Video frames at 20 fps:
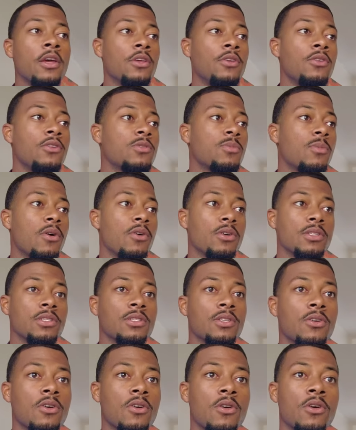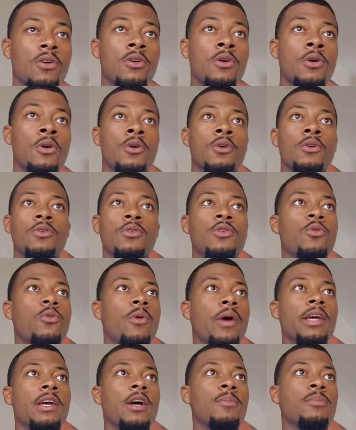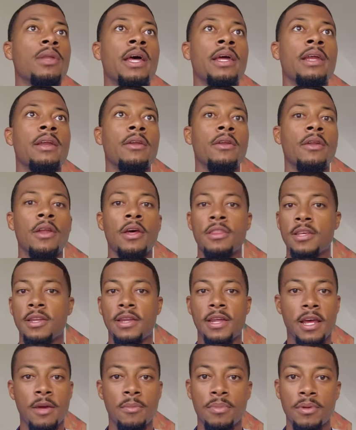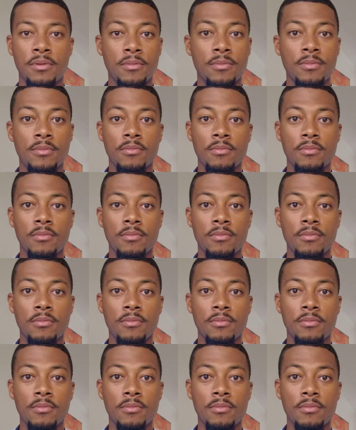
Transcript: You smoke a cigar, you wake up like nothing happened.